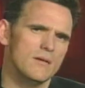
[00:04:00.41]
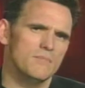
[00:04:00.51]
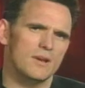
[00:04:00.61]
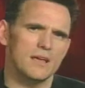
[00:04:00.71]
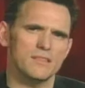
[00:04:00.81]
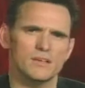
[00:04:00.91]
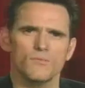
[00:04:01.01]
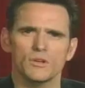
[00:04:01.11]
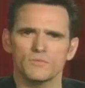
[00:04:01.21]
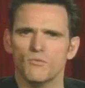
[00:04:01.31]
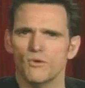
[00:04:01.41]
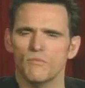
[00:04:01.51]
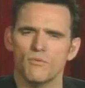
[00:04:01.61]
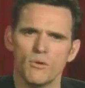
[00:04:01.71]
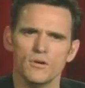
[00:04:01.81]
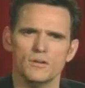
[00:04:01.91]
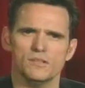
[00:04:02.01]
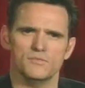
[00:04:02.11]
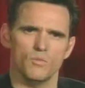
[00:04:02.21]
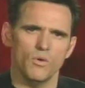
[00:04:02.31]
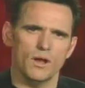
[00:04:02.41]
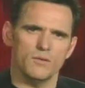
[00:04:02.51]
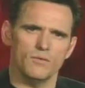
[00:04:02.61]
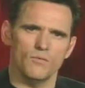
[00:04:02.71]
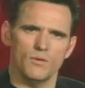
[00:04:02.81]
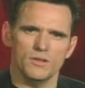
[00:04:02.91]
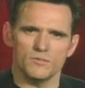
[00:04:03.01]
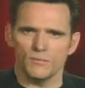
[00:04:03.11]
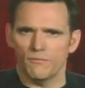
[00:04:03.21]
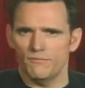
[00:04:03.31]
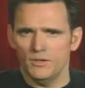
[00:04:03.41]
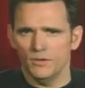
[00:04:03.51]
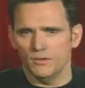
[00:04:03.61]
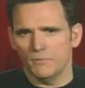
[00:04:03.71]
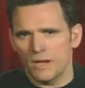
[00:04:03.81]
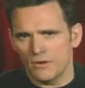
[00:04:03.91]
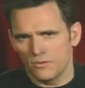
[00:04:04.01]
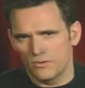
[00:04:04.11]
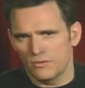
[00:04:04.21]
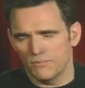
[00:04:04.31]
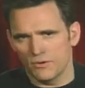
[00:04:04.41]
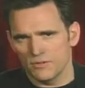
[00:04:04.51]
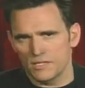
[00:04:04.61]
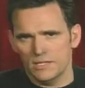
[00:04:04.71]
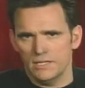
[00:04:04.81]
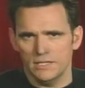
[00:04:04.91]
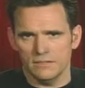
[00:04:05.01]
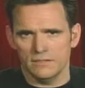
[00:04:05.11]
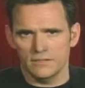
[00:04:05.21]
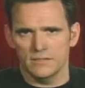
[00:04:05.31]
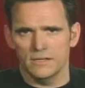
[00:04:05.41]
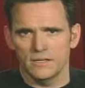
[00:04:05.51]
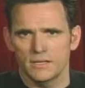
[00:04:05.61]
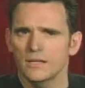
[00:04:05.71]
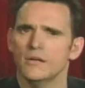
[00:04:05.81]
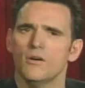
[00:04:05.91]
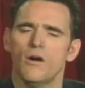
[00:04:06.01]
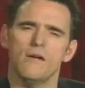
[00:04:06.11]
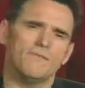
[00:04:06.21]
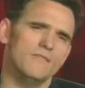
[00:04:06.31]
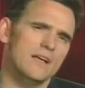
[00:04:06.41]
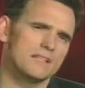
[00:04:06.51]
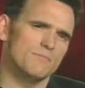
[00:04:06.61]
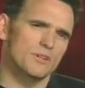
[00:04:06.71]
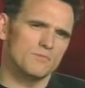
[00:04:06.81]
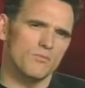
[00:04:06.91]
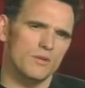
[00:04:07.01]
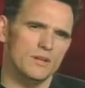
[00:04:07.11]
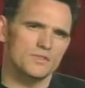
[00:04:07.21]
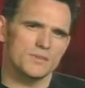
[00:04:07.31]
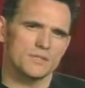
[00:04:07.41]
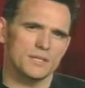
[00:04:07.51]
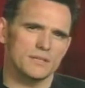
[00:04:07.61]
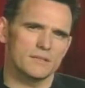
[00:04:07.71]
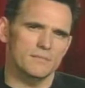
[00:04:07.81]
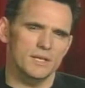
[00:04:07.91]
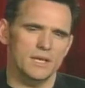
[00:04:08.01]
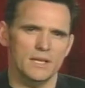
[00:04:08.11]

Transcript: But I think what's more important is what is revealed about who the person is. Often that's much more interesting to me.